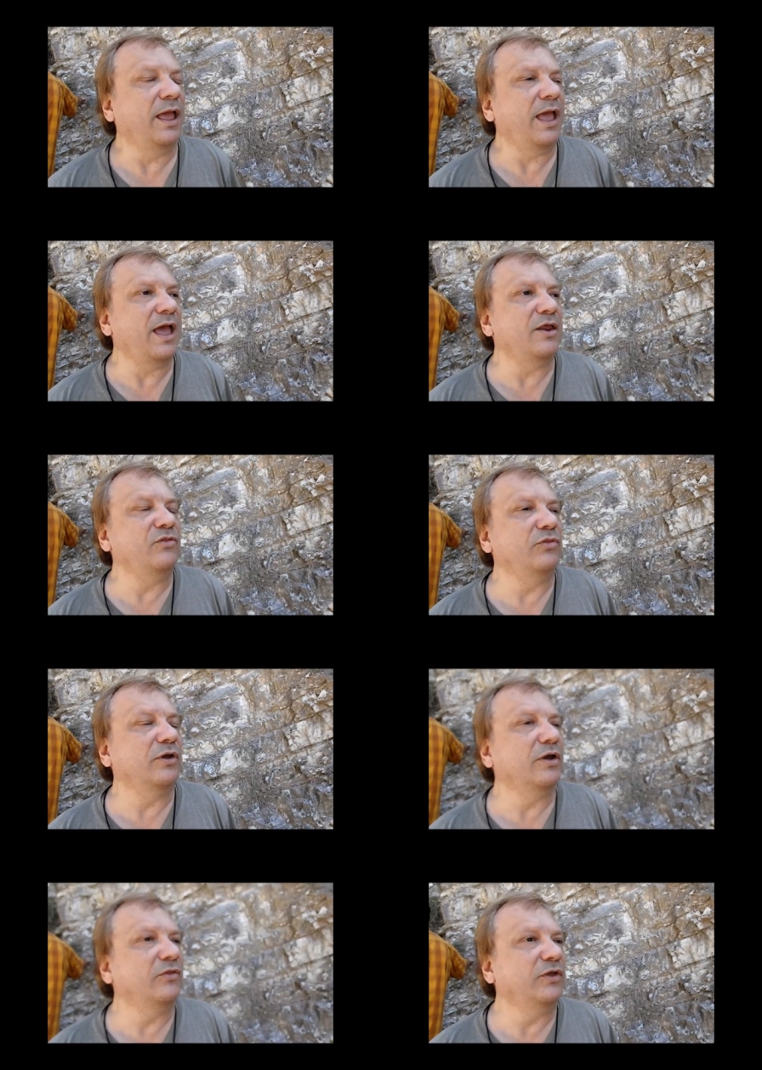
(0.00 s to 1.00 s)
And
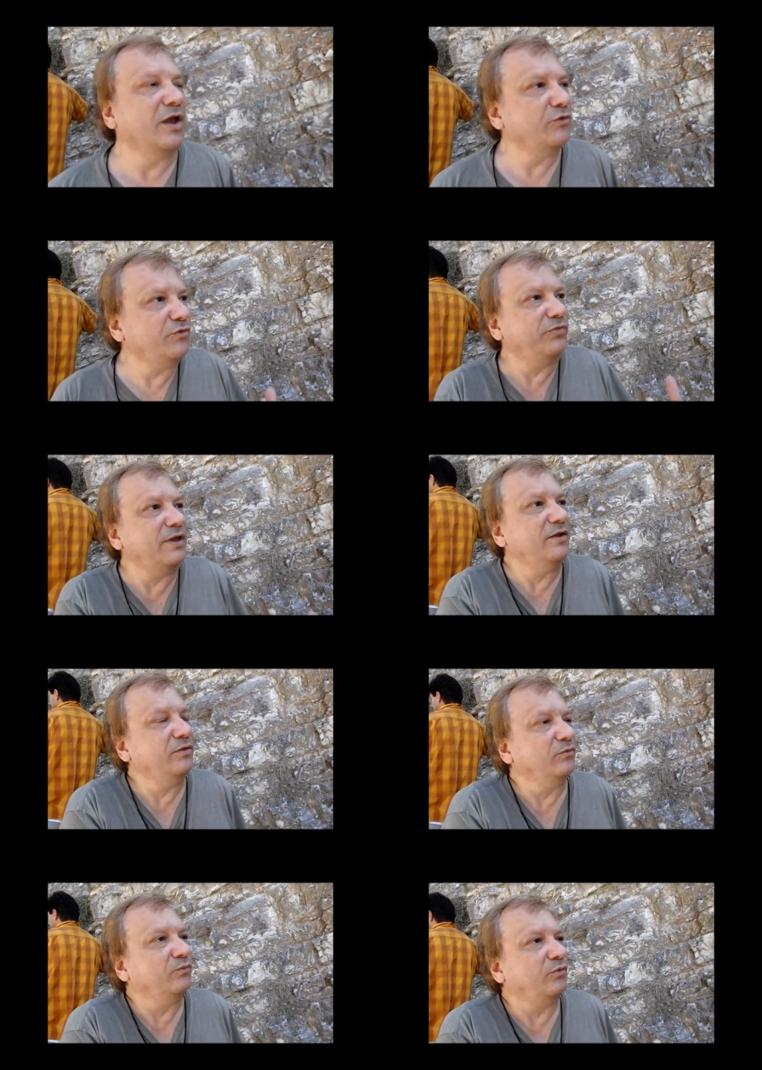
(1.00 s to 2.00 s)
uh, the other thing
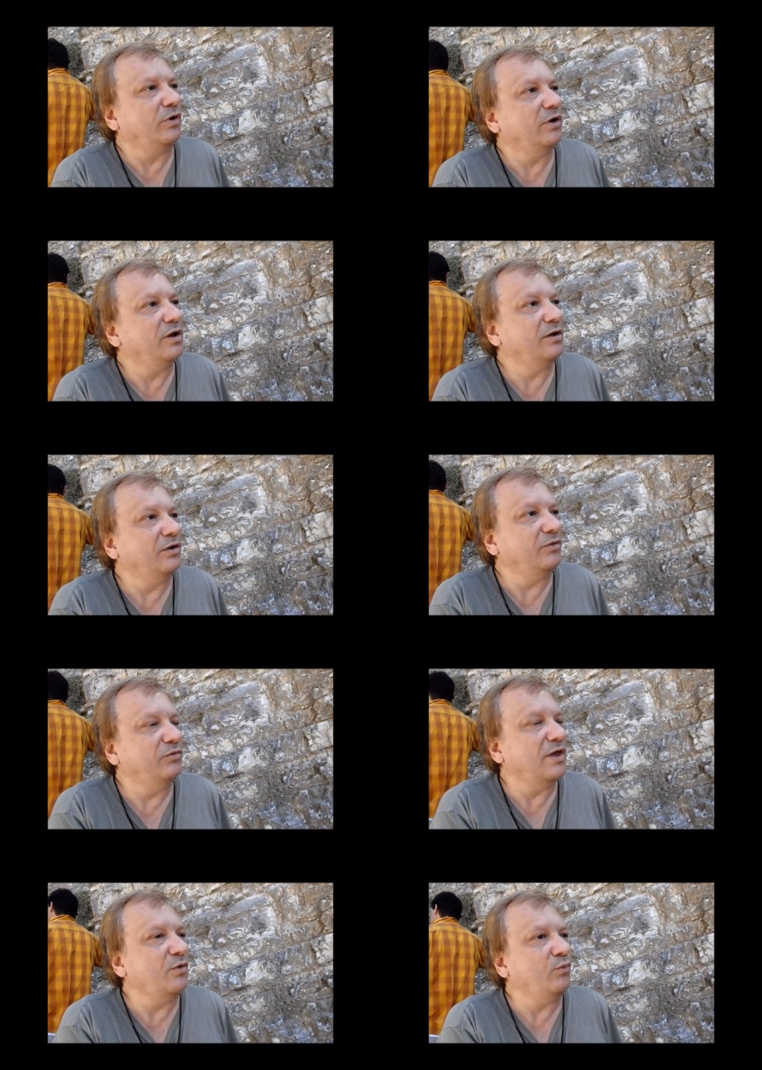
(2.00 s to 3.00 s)
uh,
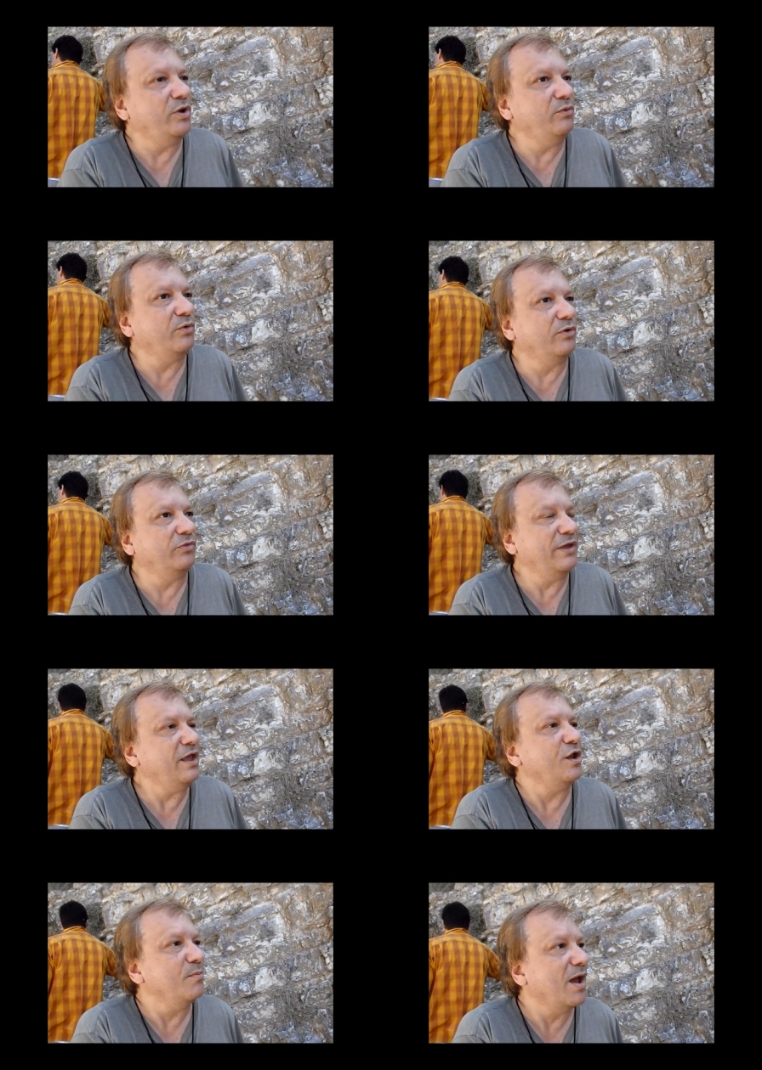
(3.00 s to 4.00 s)
that we were
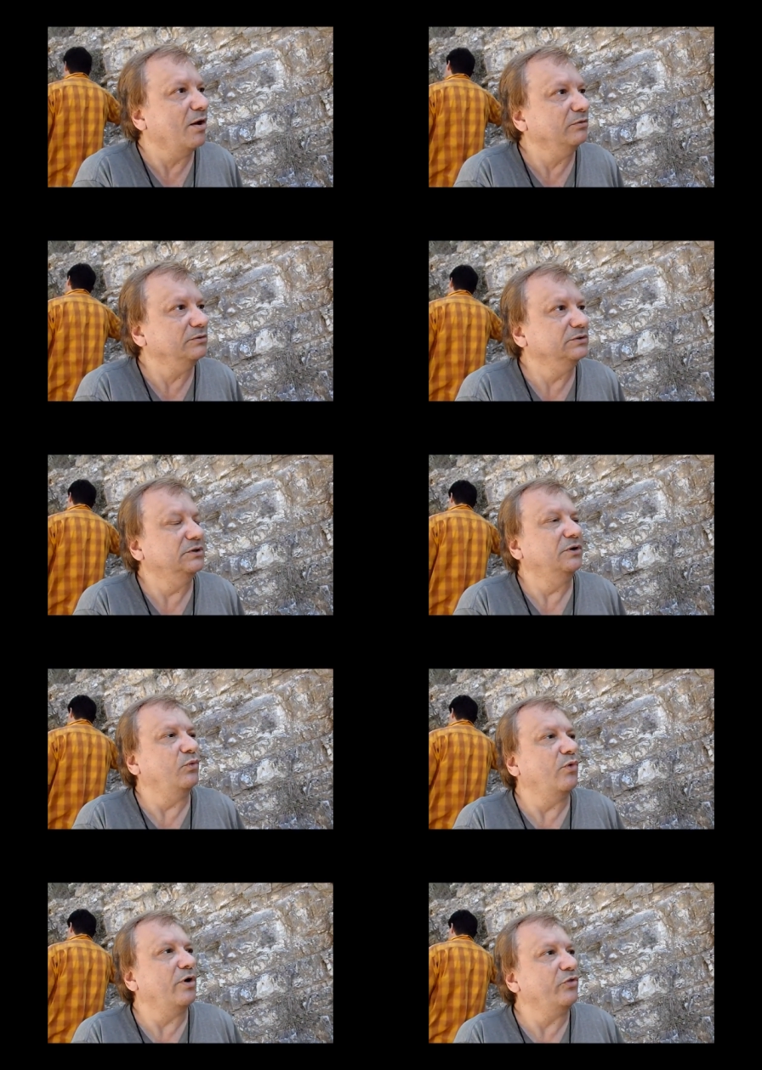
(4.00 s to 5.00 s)
thinking about
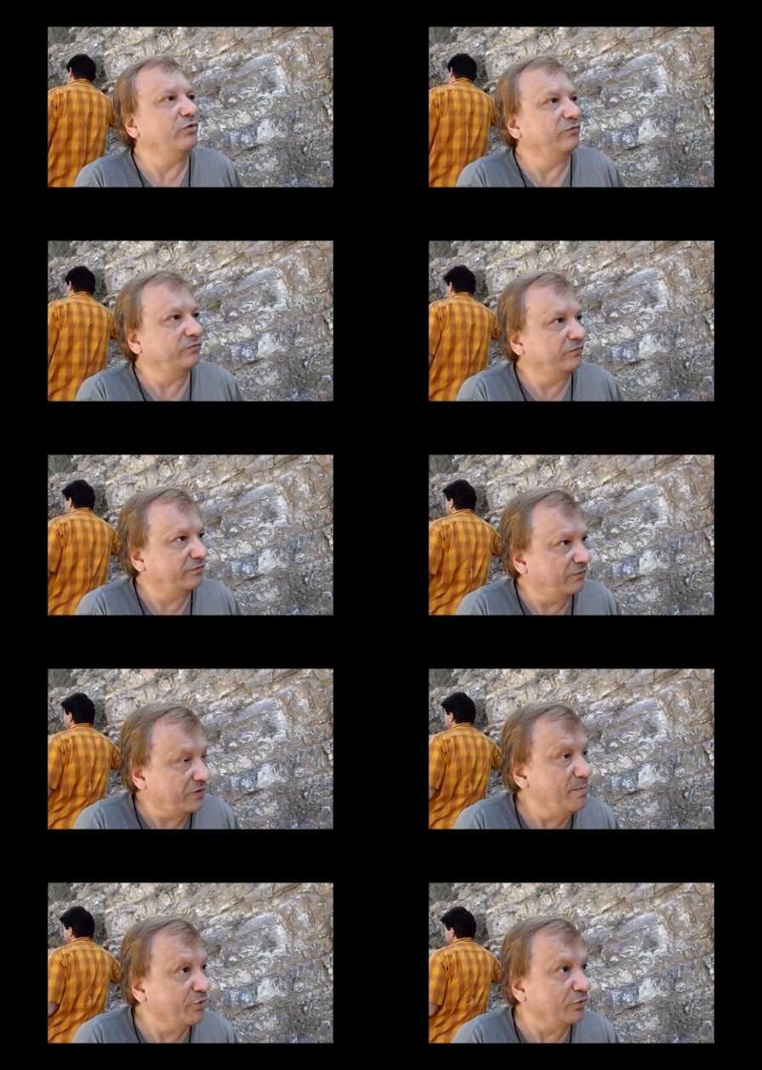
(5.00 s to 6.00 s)
was
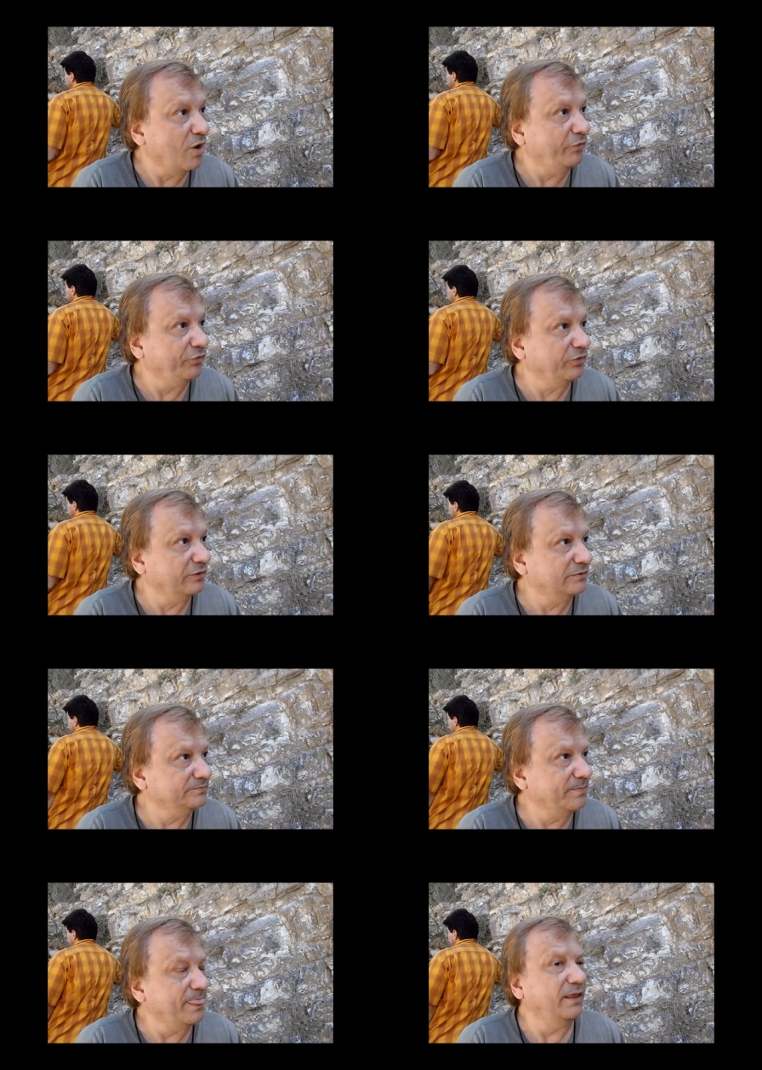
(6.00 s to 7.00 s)
flood basalts. Mm-hmm.